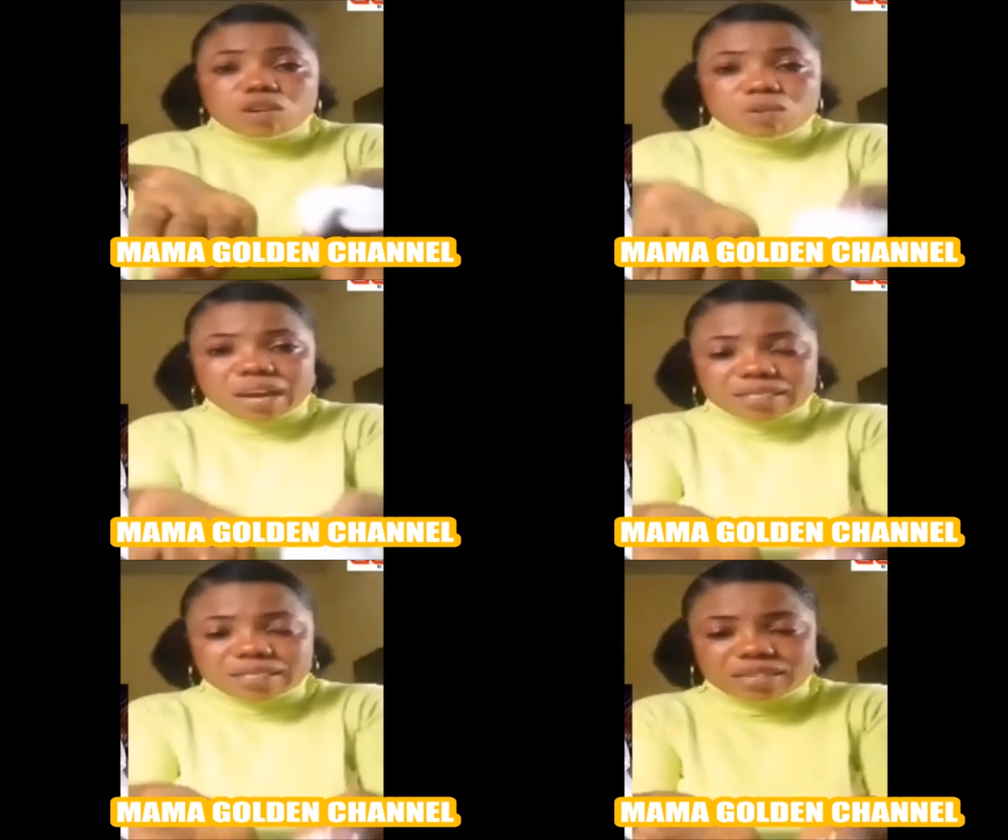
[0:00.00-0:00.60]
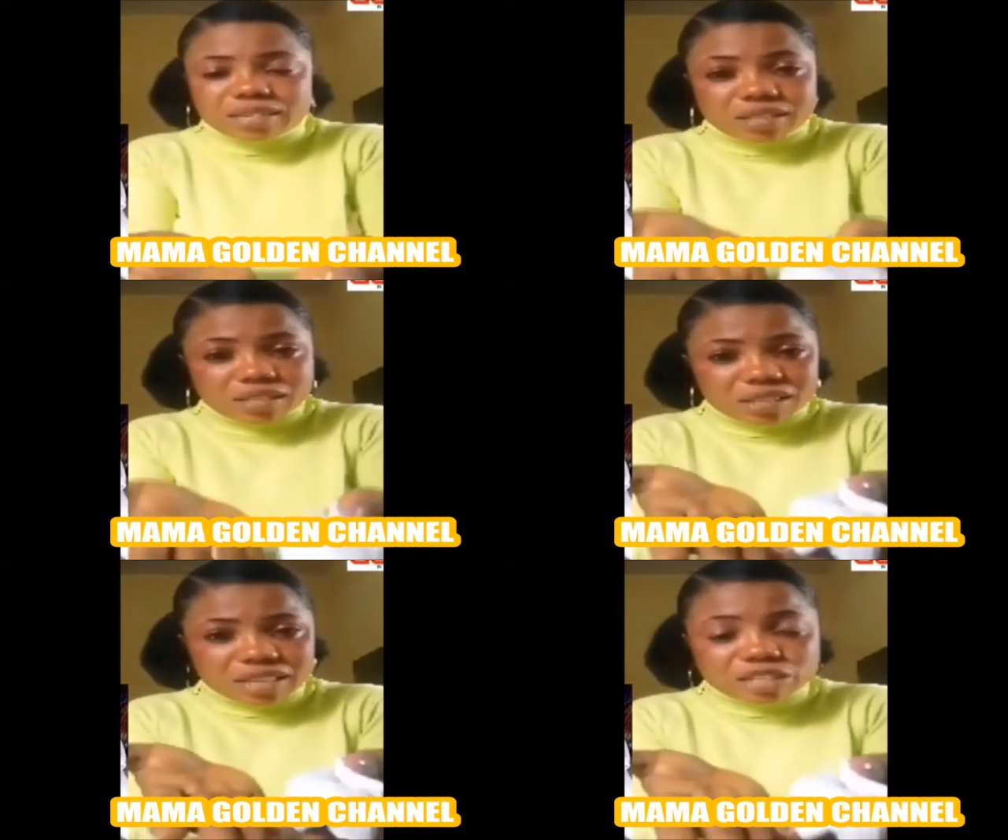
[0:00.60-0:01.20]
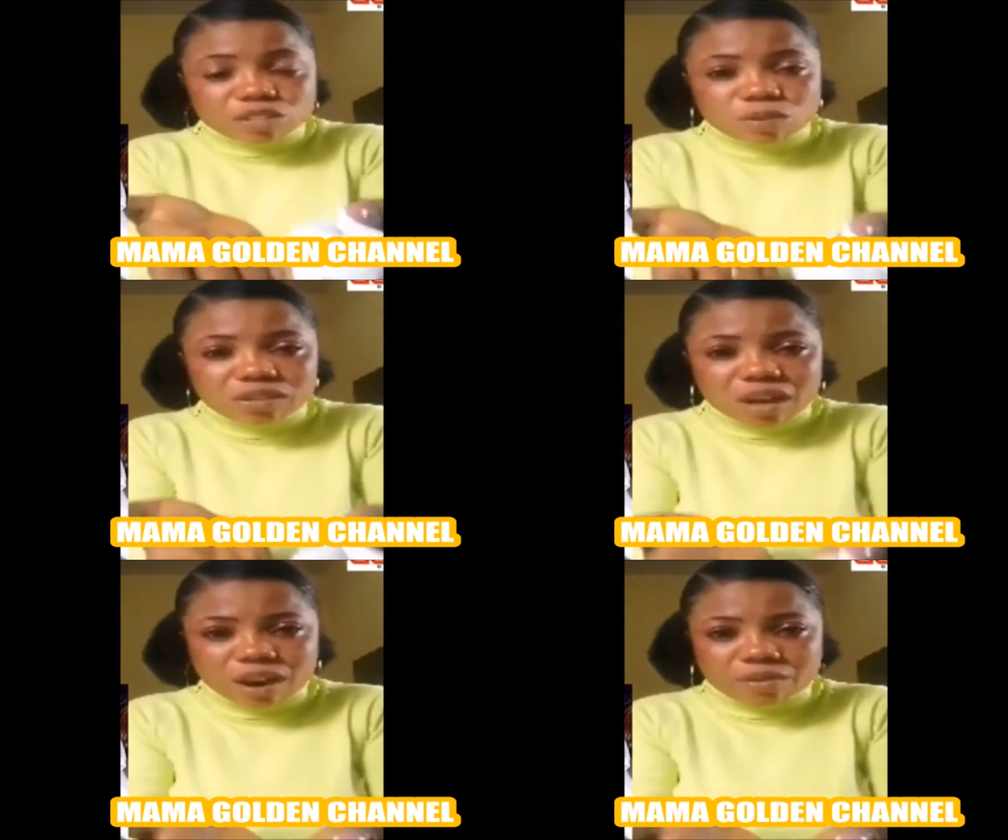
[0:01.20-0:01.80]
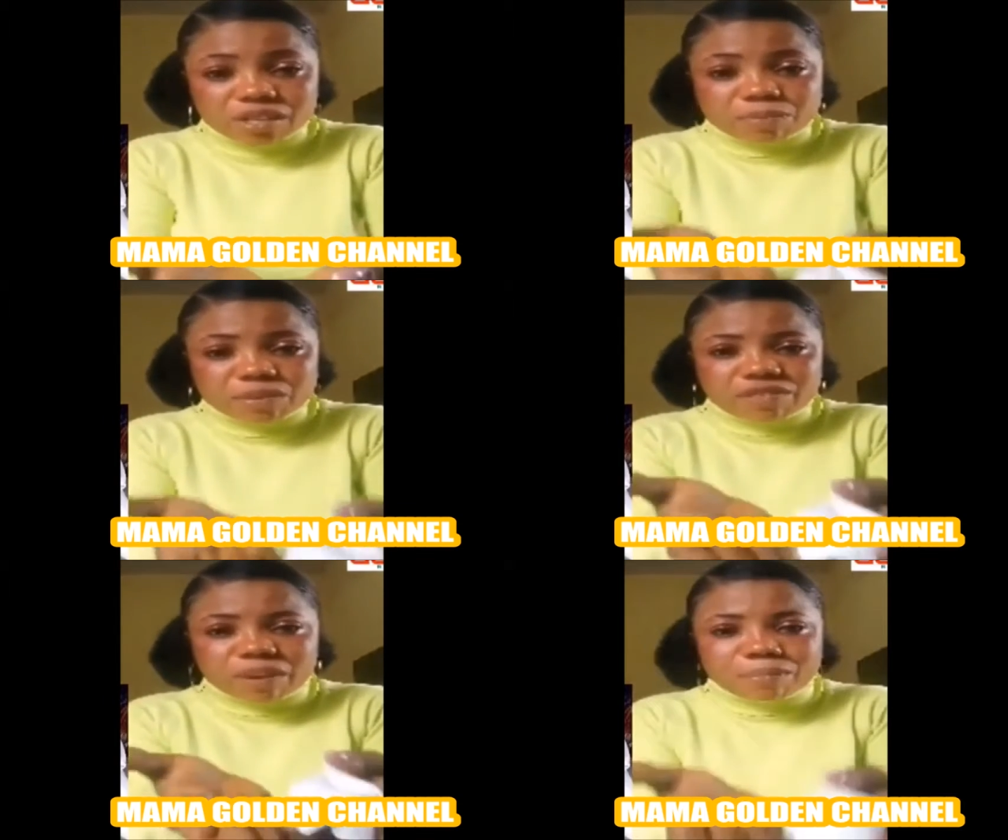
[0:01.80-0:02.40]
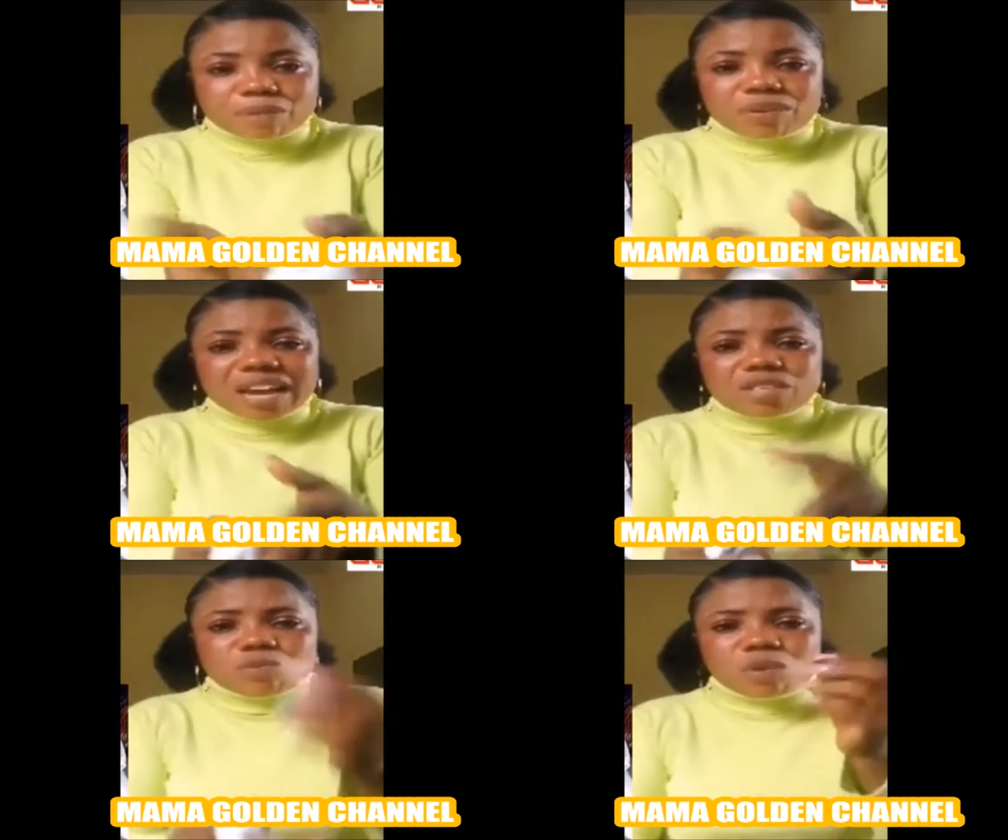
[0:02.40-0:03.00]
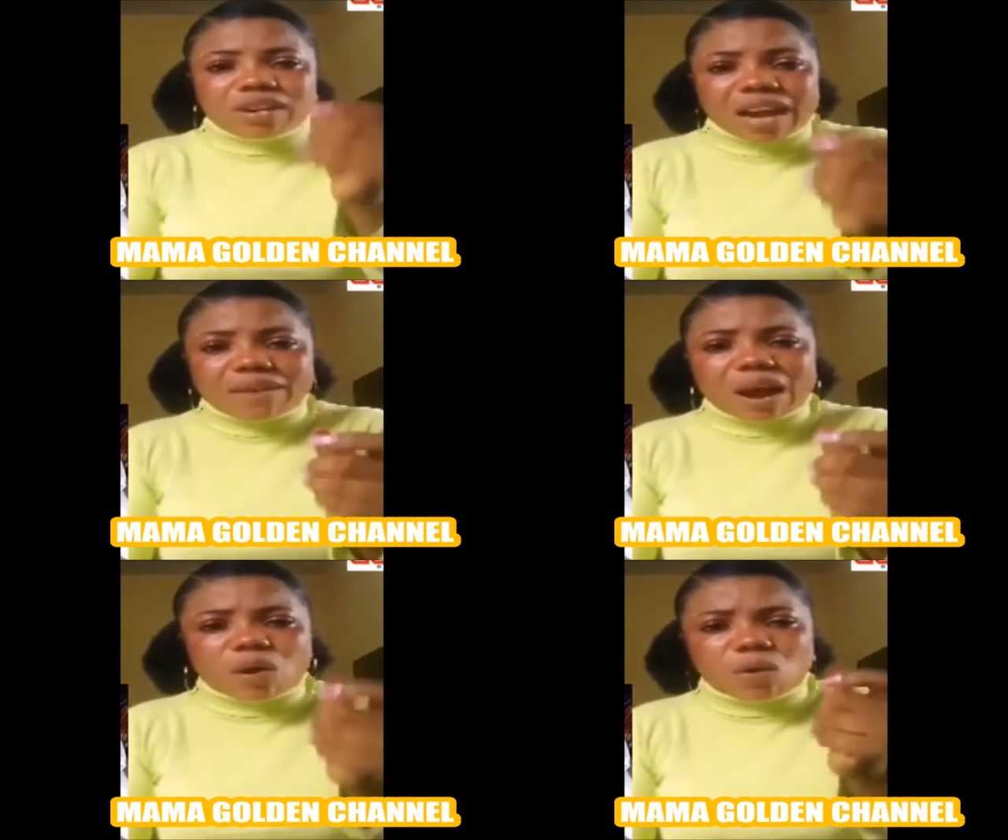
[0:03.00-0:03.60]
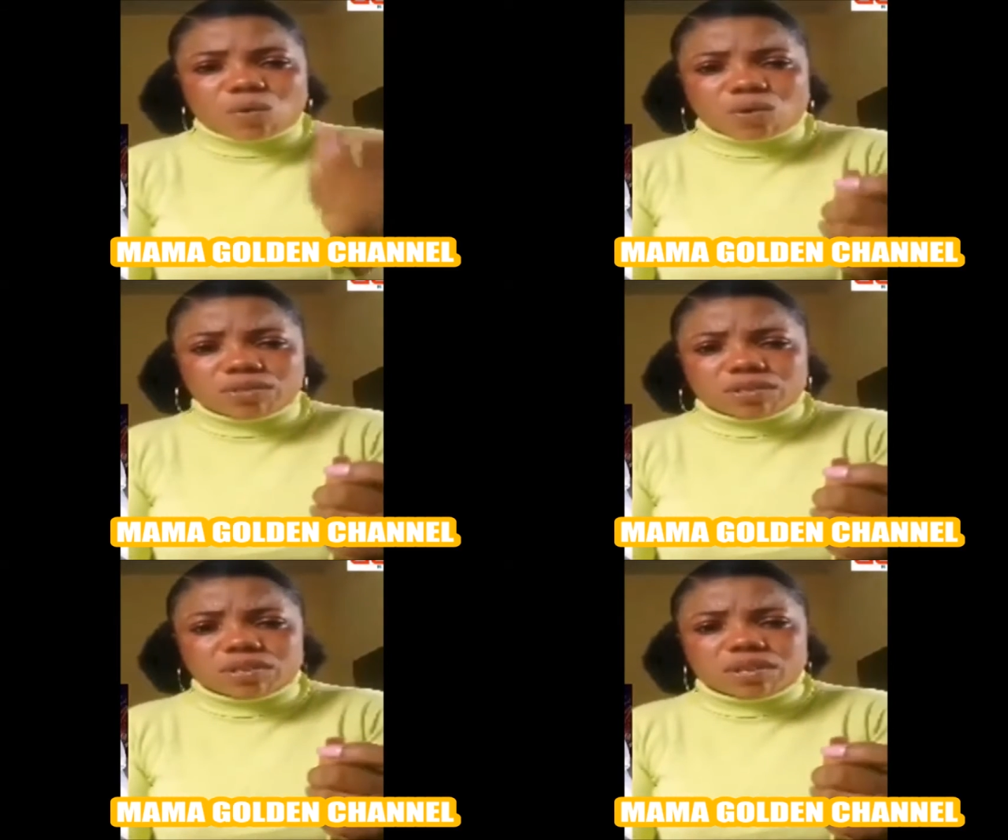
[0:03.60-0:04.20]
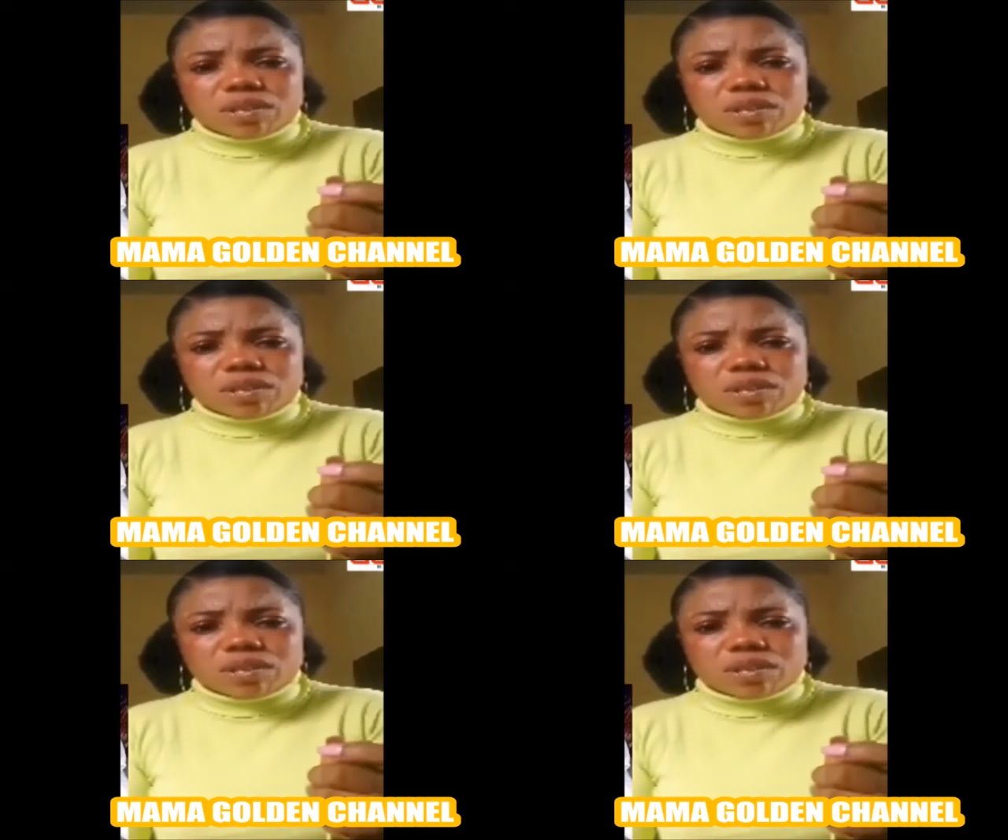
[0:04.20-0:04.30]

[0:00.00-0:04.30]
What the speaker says: Look at it. There is no dowry, specific amount, whether it's 1 naira or what.